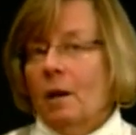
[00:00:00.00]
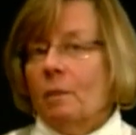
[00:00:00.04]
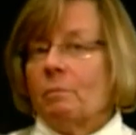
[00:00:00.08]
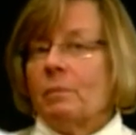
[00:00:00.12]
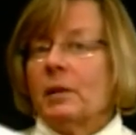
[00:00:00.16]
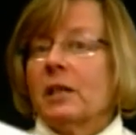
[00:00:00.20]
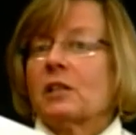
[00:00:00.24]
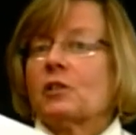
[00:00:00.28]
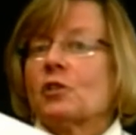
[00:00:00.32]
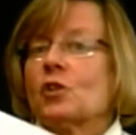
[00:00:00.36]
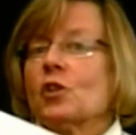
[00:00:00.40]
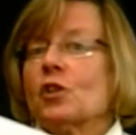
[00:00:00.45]

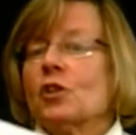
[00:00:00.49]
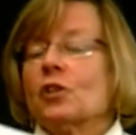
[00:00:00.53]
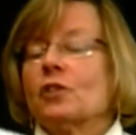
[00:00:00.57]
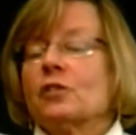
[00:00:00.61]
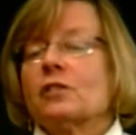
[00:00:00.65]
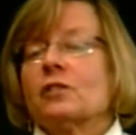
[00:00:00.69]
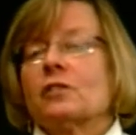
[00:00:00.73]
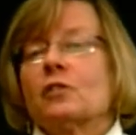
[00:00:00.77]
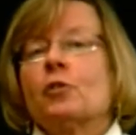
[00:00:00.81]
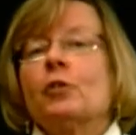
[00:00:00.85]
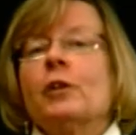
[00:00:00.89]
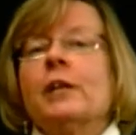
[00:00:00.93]

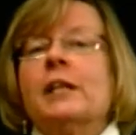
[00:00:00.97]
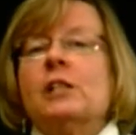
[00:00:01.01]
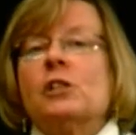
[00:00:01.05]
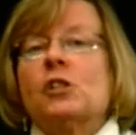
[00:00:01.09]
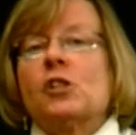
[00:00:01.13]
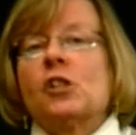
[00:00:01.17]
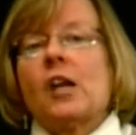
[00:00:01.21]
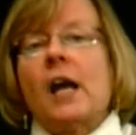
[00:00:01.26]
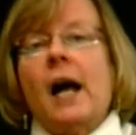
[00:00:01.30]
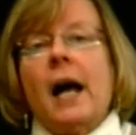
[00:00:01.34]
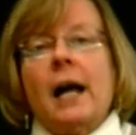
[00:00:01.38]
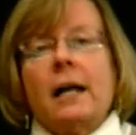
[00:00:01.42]
pictures,
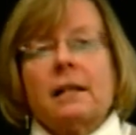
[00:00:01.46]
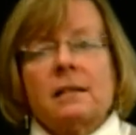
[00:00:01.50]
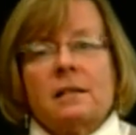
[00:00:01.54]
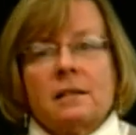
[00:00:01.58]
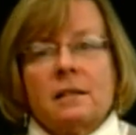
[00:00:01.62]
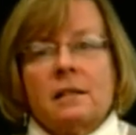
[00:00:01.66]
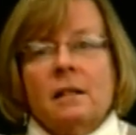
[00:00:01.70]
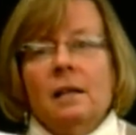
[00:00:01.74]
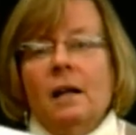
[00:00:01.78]
screenshots